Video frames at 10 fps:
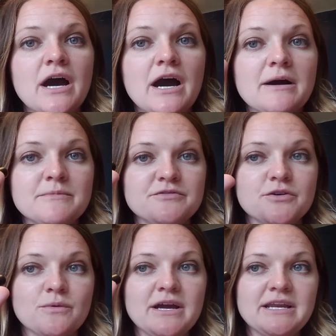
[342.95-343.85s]
If
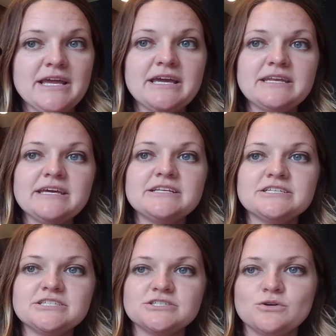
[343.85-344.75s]
you're right-handed,
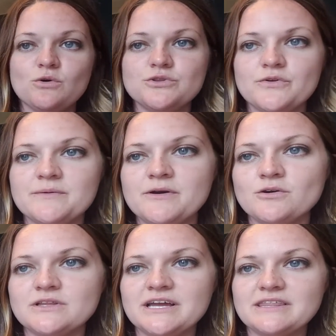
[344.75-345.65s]
you just hold the
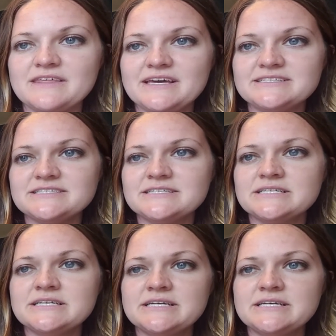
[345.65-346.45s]
remote like this.